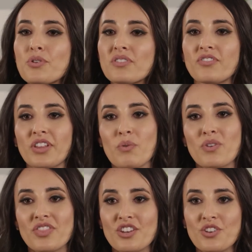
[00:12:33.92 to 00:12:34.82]
beautifully
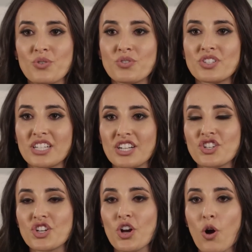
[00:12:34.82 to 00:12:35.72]
with the new
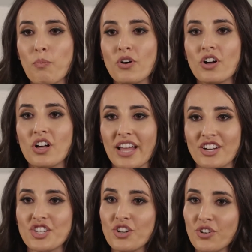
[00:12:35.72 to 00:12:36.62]
signature opal
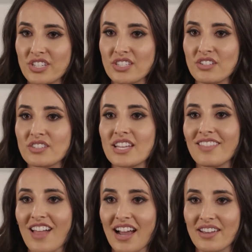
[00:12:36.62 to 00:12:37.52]
collection crystals
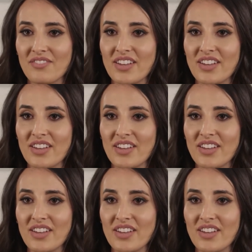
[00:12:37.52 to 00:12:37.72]
and locket